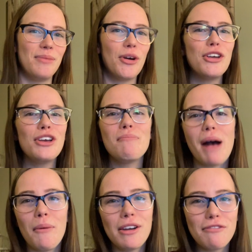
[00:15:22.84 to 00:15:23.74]
Or you can
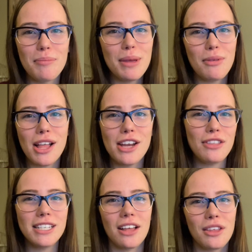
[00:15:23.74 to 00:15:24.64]
buy one from people I know
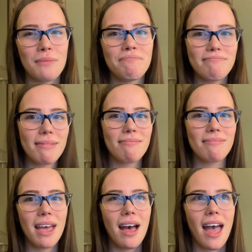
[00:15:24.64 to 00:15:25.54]
they sell them,
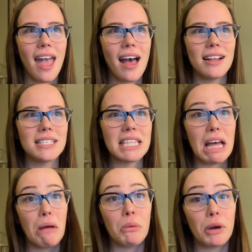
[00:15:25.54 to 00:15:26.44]
and
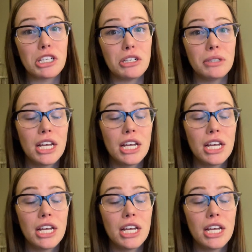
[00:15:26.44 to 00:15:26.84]
that would work too.